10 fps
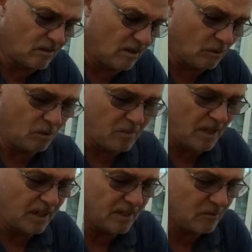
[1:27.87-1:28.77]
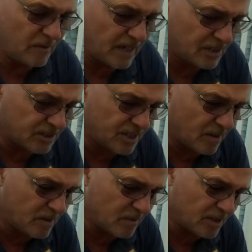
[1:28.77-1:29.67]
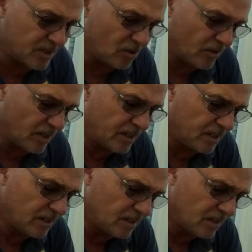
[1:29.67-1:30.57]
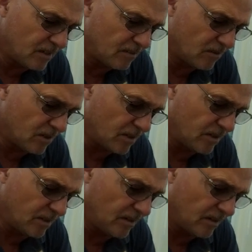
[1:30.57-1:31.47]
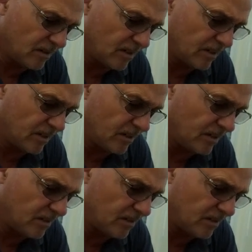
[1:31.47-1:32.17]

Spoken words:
Oh, without stabbing myself, eh? Right, here we go.